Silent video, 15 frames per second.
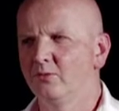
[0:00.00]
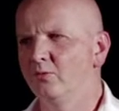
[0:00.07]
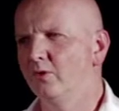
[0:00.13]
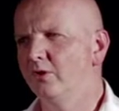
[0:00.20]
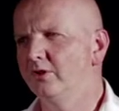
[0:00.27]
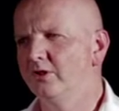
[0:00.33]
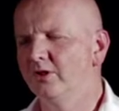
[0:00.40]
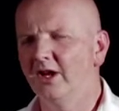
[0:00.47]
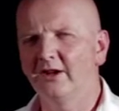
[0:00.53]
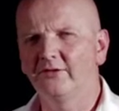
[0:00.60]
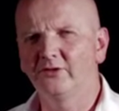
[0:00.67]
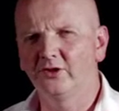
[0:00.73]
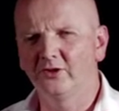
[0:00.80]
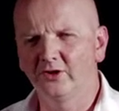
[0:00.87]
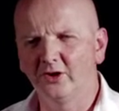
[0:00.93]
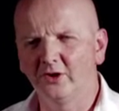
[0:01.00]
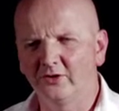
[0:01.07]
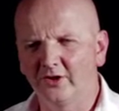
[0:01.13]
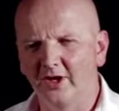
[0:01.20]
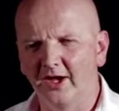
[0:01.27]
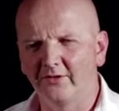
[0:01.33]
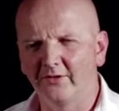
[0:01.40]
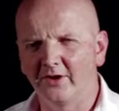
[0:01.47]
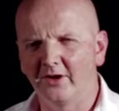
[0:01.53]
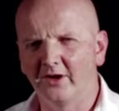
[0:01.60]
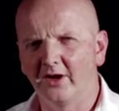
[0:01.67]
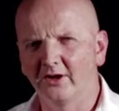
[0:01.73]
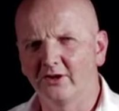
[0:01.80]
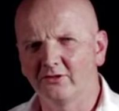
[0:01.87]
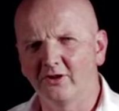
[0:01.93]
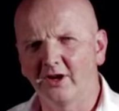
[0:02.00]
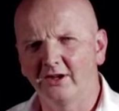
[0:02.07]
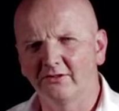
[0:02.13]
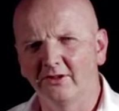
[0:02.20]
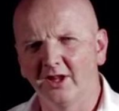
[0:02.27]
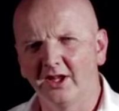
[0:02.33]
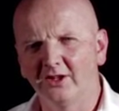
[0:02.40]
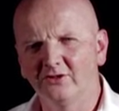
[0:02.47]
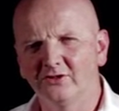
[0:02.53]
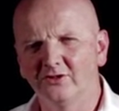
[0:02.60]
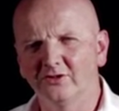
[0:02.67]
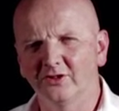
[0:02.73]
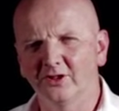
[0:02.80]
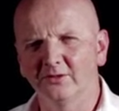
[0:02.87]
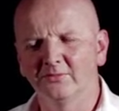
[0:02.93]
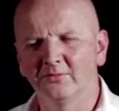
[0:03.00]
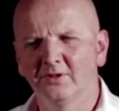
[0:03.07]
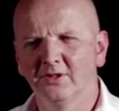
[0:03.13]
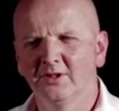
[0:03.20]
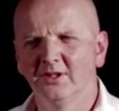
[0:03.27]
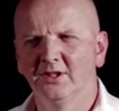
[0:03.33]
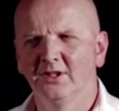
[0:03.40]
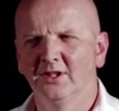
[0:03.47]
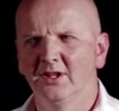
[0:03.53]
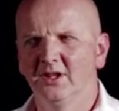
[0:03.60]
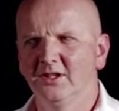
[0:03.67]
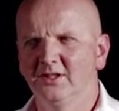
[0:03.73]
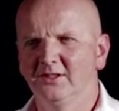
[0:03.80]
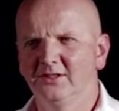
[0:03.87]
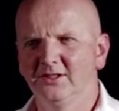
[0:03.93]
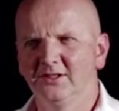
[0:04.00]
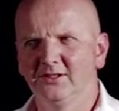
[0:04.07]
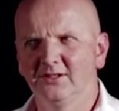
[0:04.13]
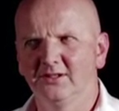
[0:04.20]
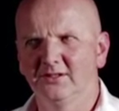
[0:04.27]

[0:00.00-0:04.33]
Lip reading: what do you have to do to have a great relationship? And I said,